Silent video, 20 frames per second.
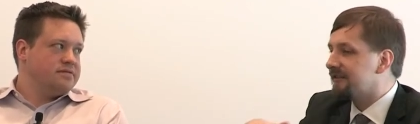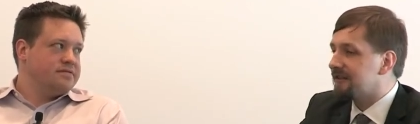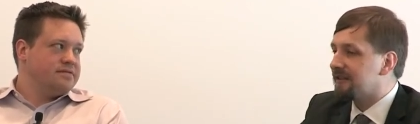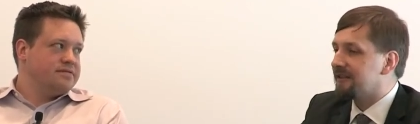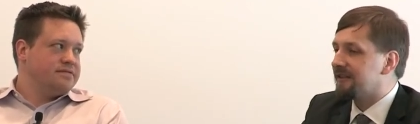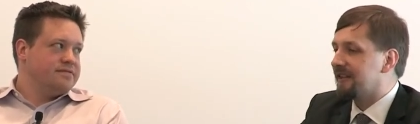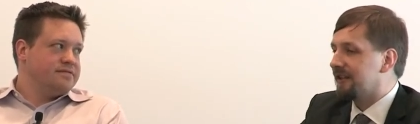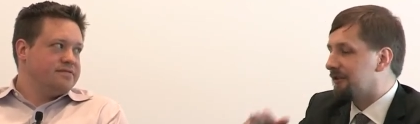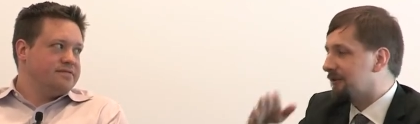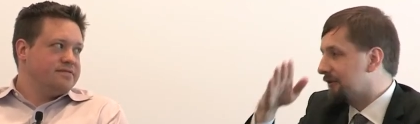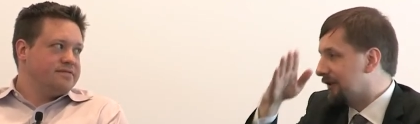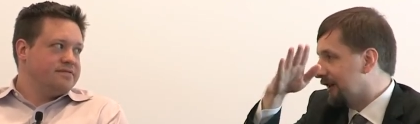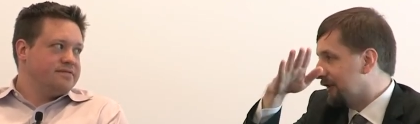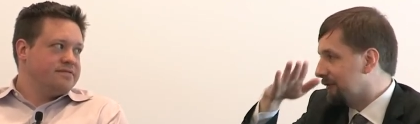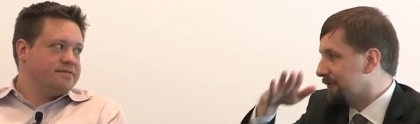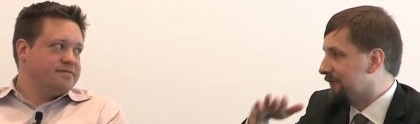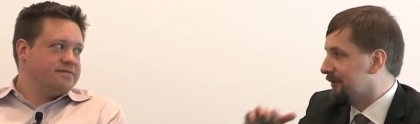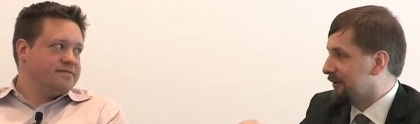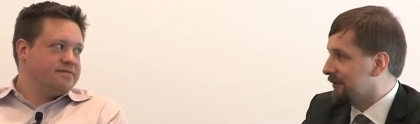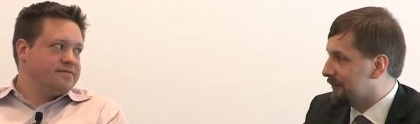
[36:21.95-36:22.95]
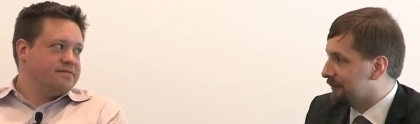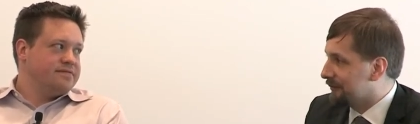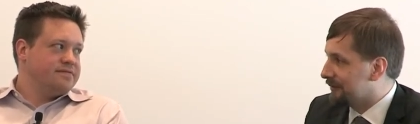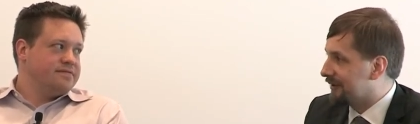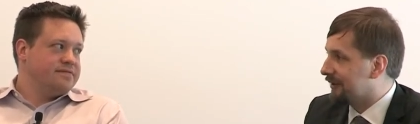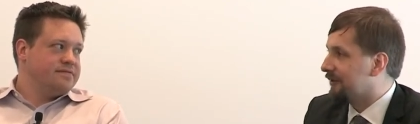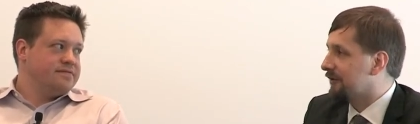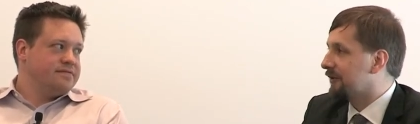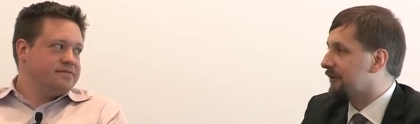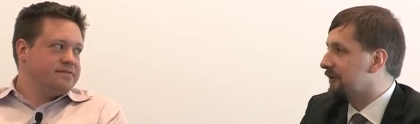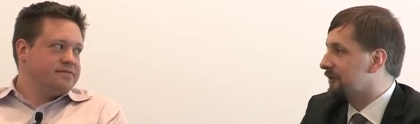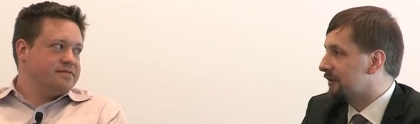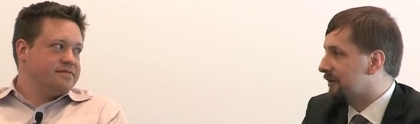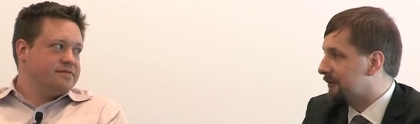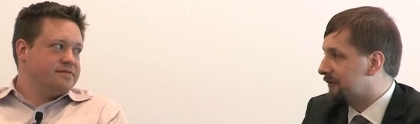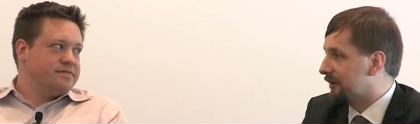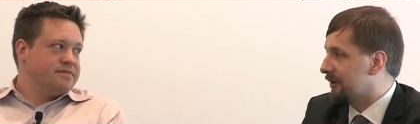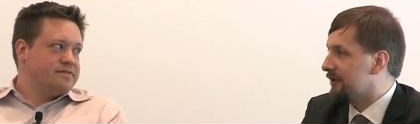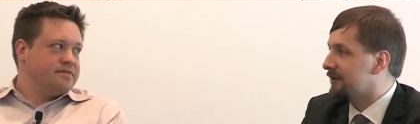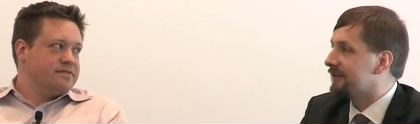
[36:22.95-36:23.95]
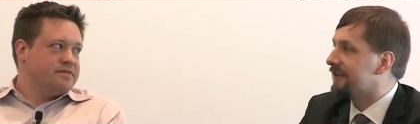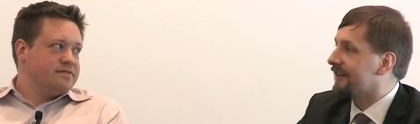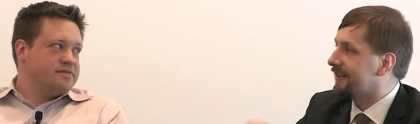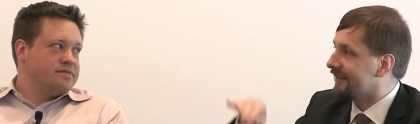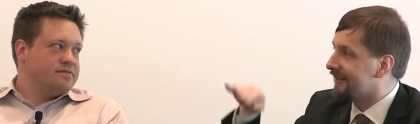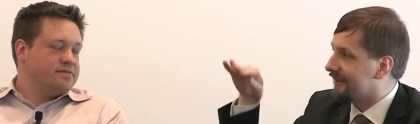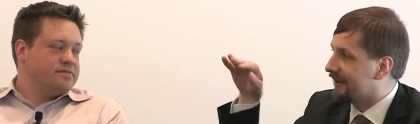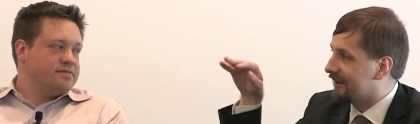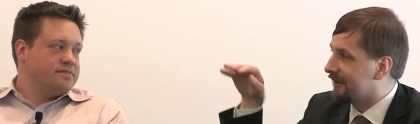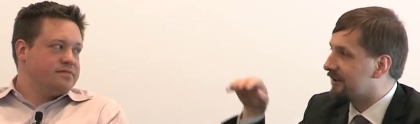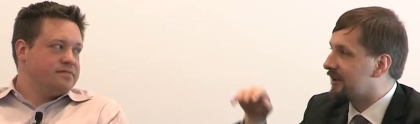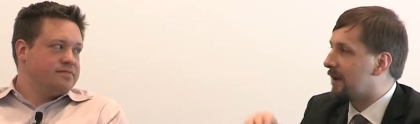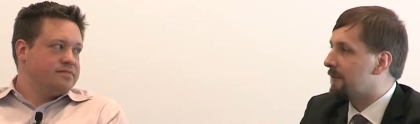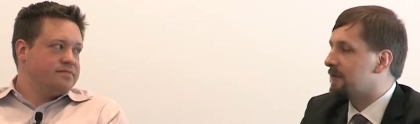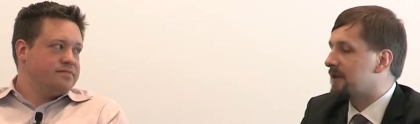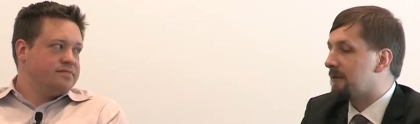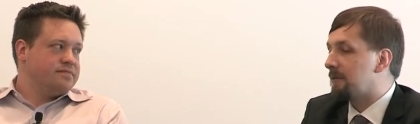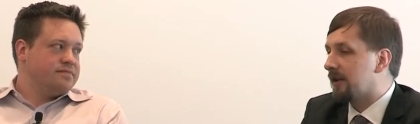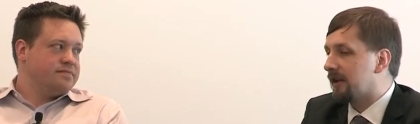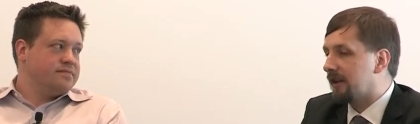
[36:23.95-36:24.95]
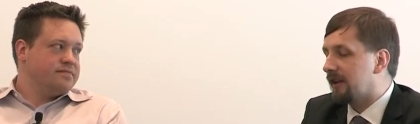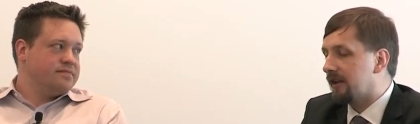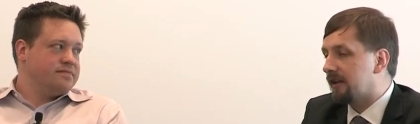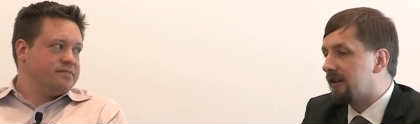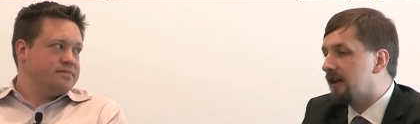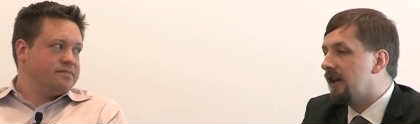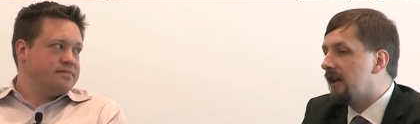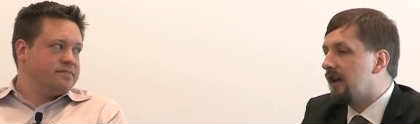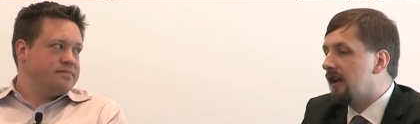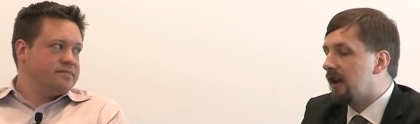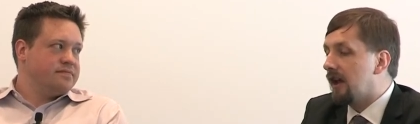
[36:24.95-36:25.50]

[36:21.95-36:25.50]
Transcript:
Speaker 1: they're trying to reduce the, the, concentration, then, then it comes up again.